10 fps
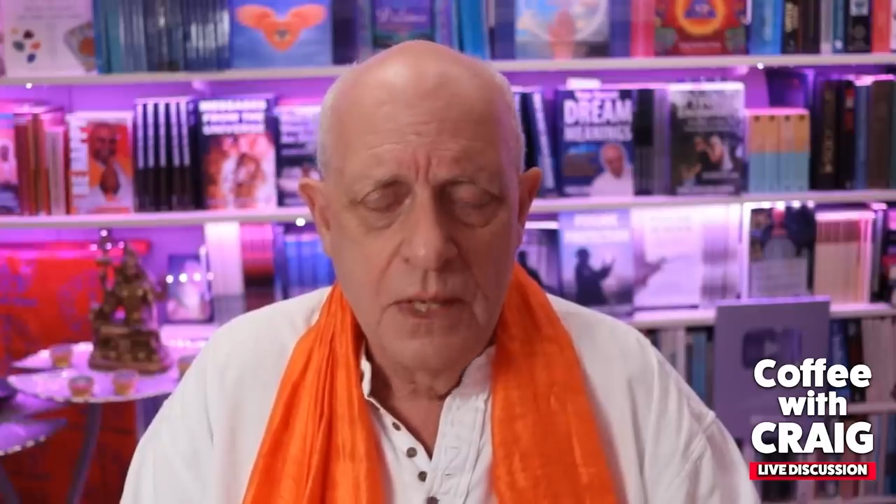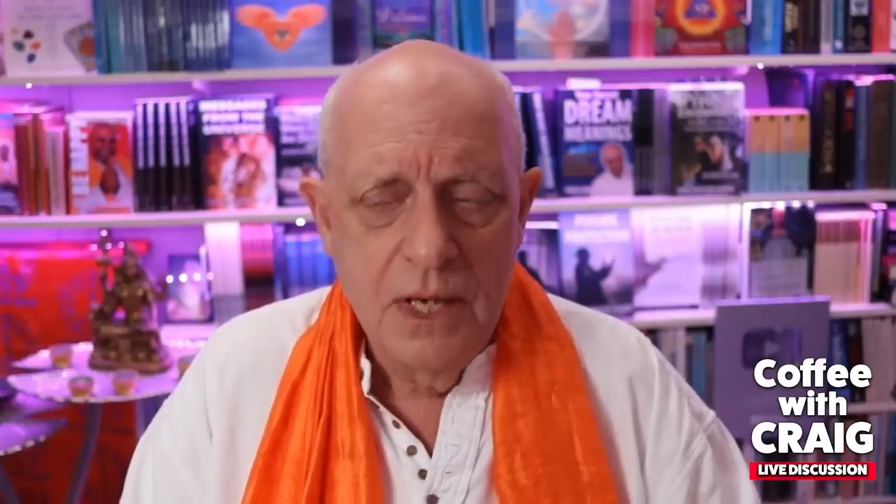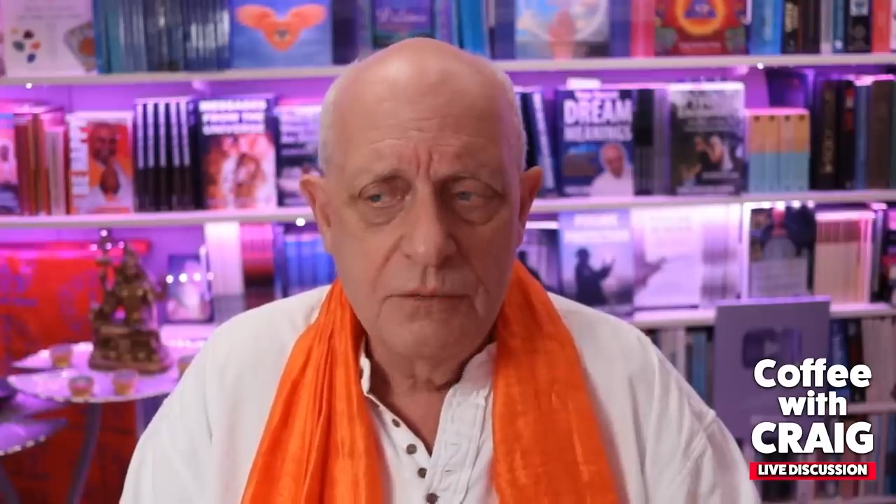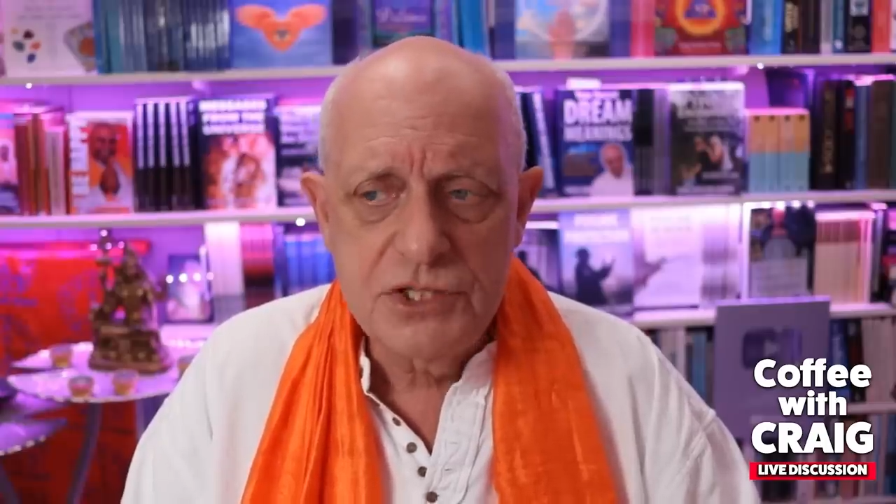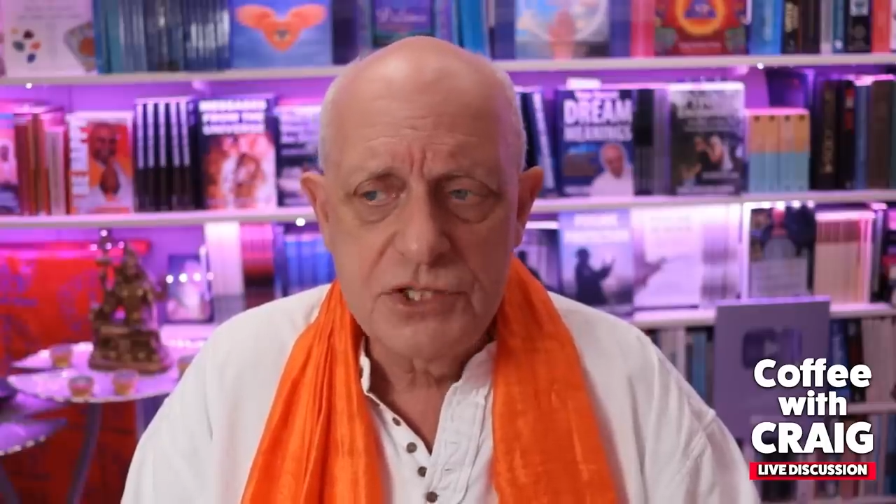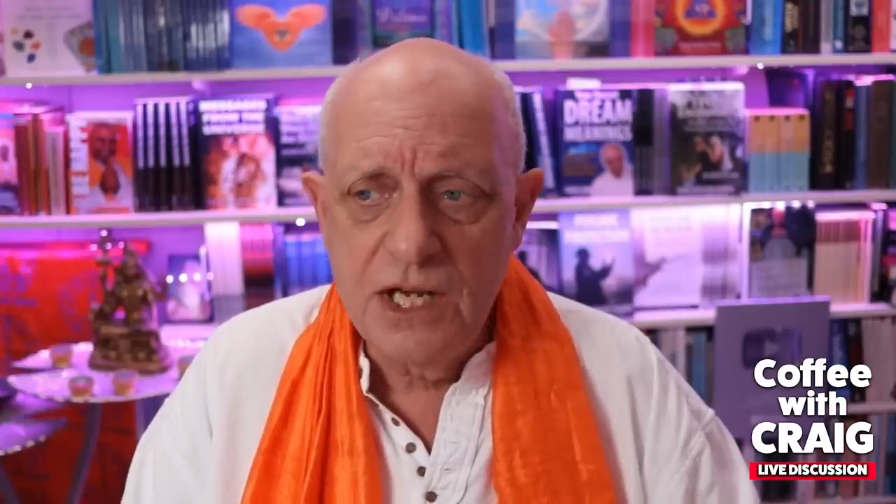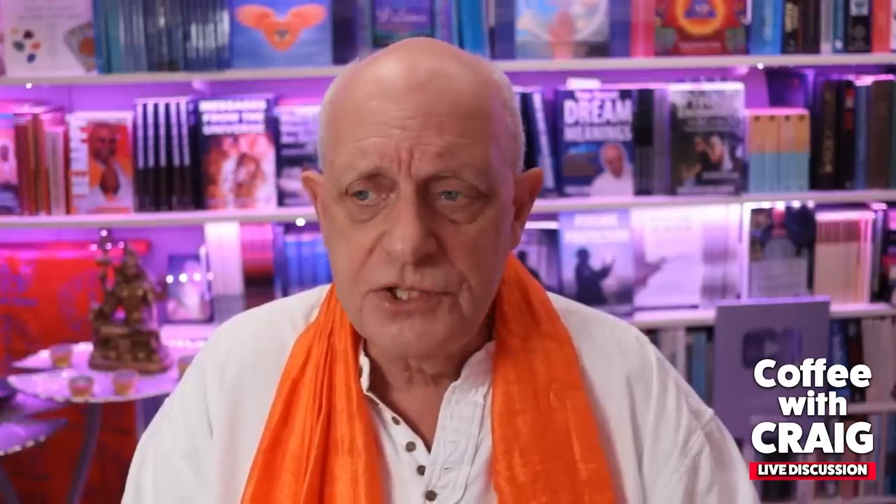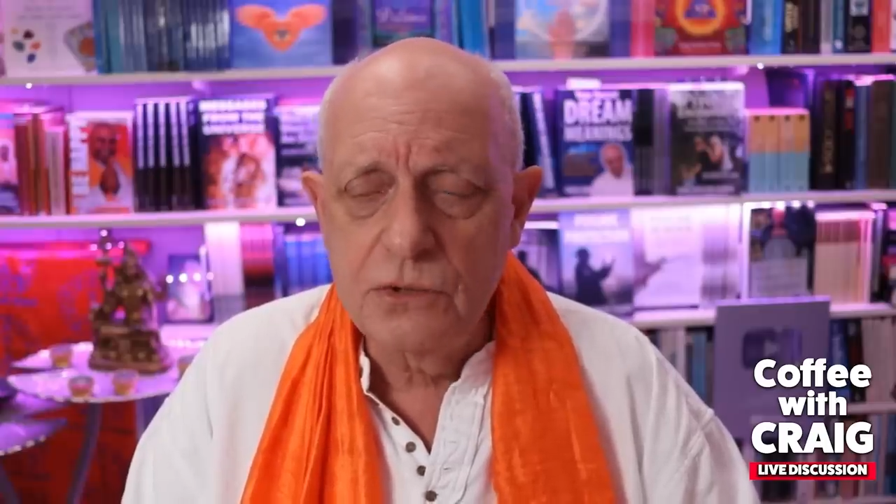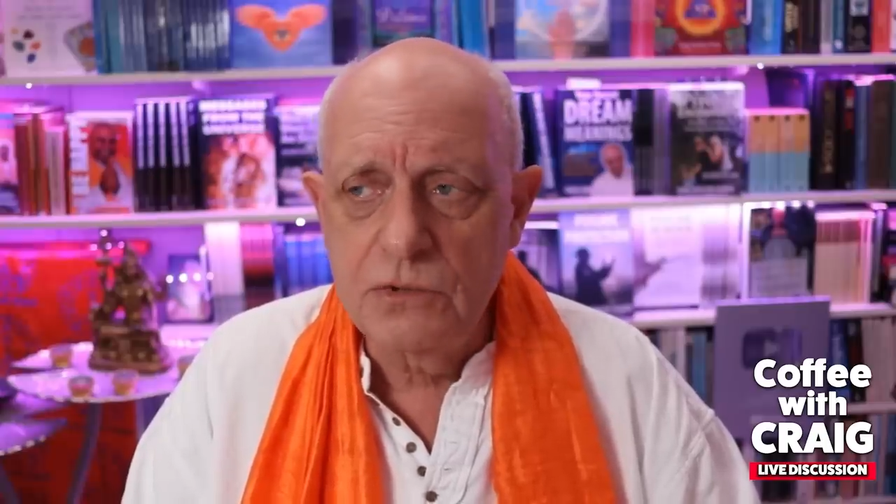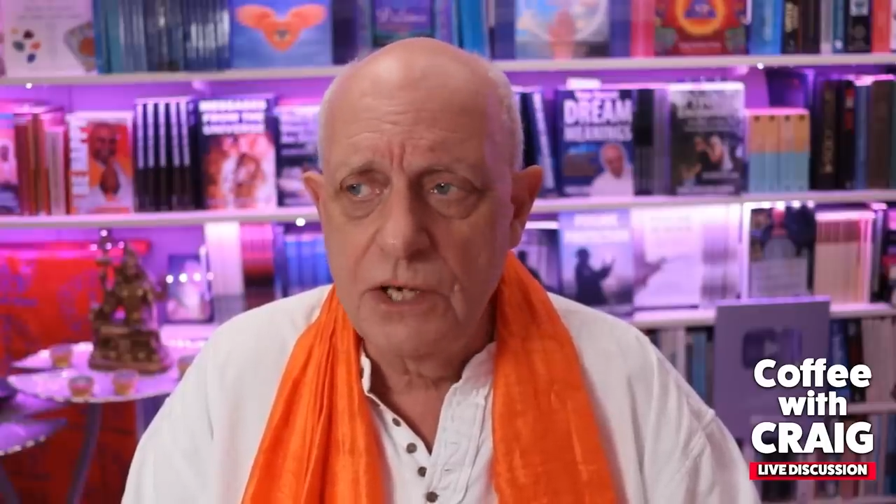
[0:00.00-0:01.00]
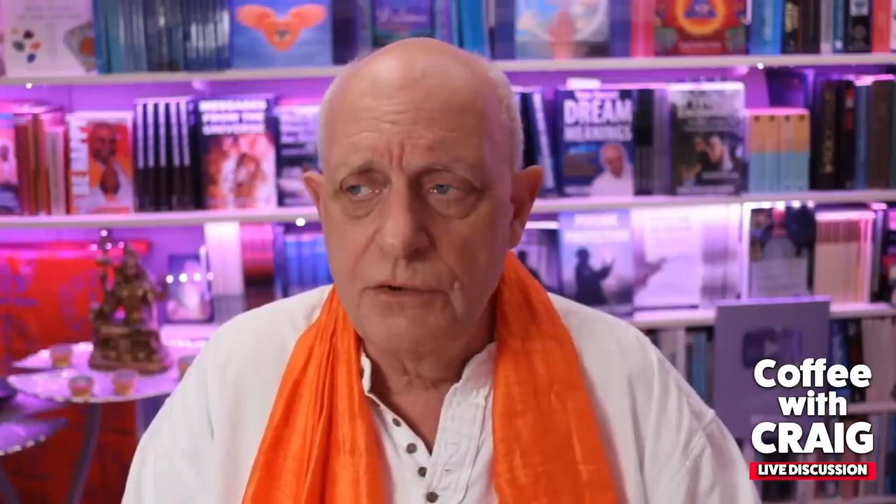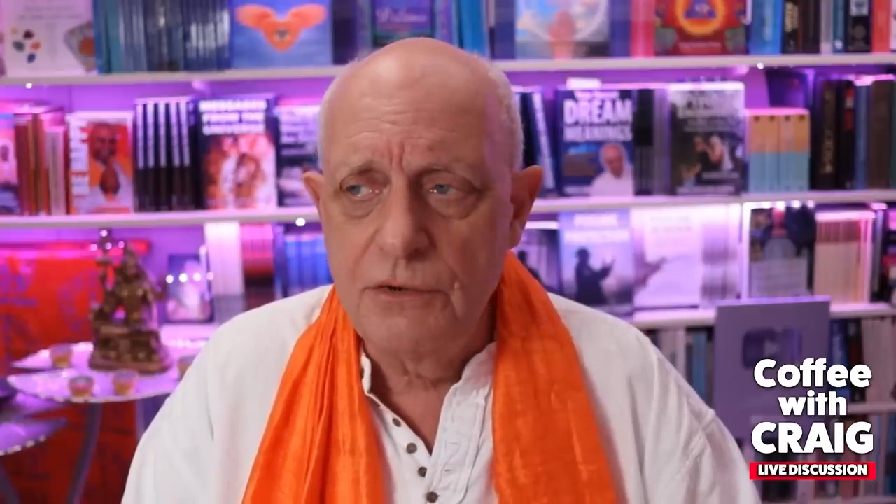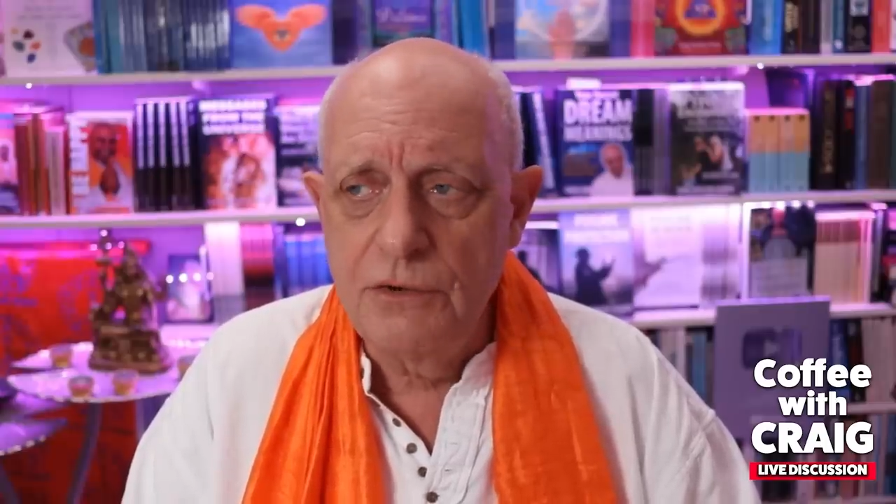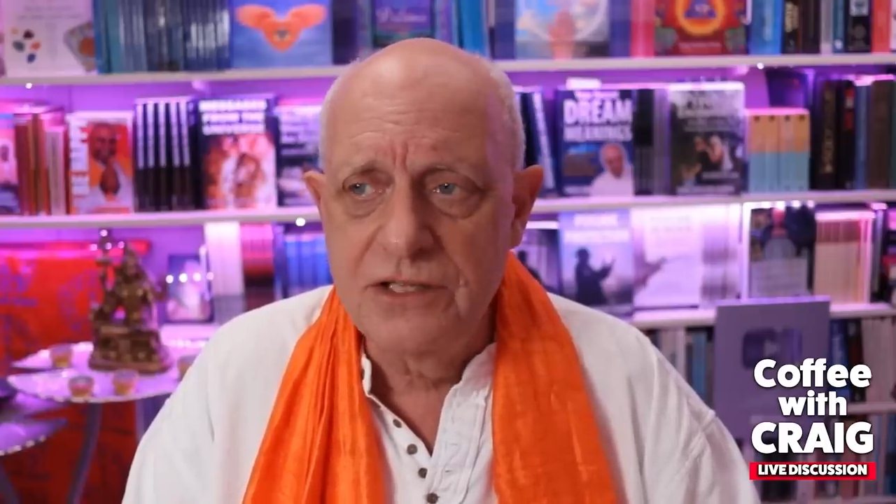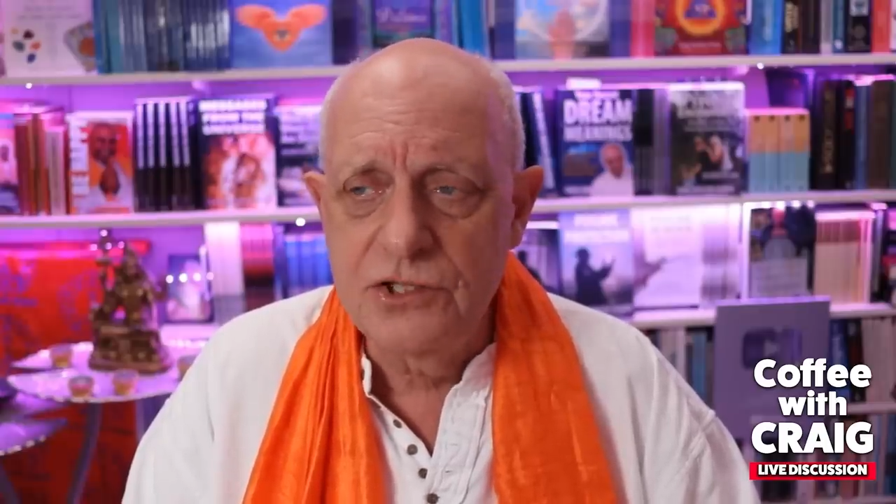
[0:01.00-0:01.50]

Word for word: There was an article going back in